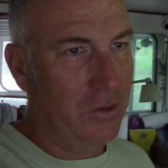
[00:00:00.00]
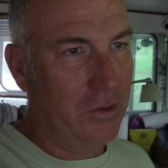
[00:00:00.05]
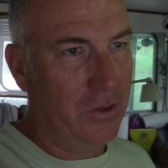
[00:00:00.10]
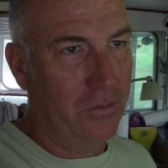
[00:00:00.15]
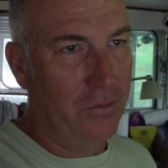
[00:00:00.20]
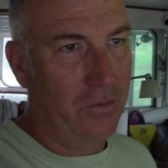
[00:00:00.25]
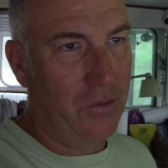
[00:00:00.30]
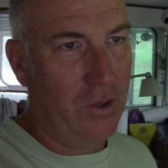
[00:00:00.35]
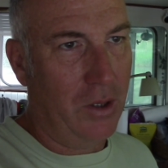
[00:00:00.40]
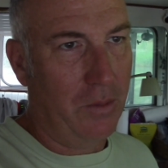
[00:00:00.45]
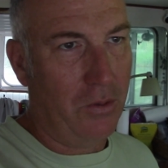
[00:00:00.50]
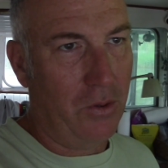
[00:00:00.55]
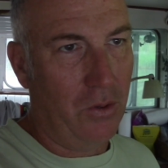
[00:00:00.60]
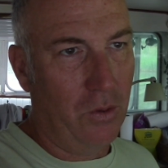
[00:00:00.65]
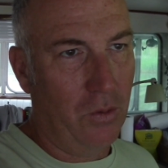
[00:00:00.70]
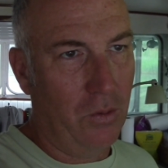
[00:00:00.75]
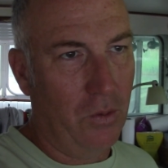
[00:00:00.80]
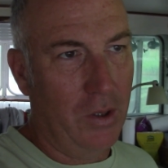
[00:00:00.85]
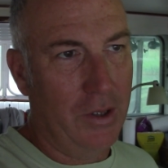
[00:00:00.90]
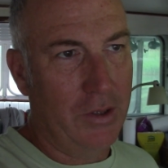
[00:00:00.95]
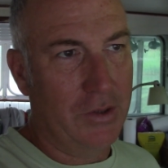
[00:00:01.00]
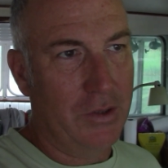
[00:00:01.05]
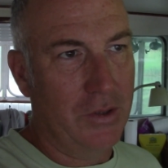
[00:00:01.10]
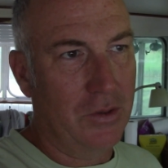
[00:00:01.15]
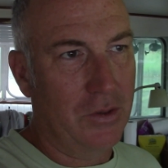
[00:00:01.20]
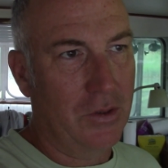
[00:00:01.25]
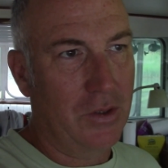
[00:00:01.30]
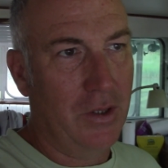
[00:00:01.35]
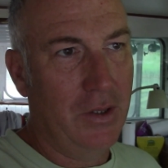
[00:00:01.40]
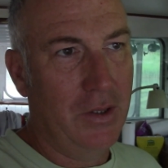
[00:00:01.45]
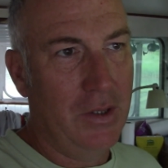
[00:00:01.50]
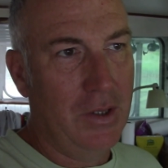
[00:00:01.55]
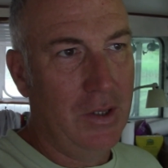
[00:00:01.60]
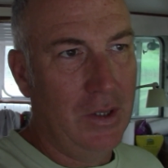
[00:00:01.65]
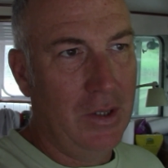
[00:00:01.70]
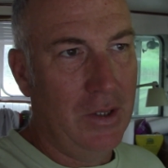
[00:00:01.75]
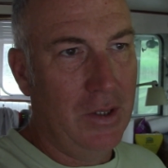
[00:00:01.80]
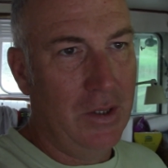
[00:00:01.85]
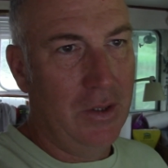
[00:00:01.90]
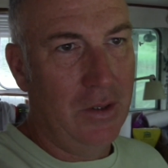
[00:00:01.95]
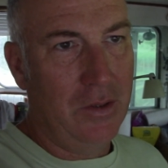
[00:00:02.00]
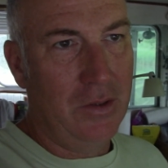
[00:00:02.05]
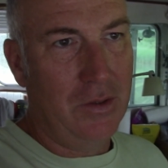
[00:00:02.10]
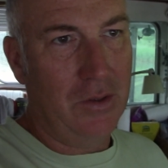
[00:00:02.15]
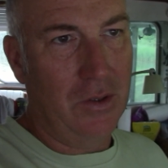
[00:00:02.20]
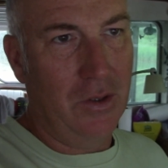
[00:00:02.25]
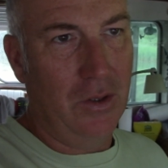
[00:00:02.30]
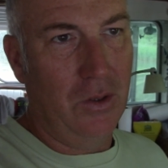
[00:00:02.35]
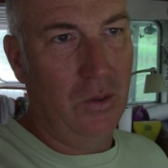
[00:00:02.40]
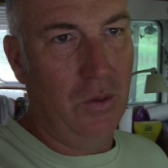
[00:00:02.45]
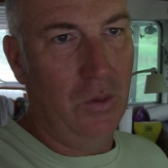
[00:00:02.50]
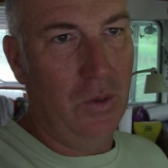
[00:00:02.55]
of Tropical Horizons. So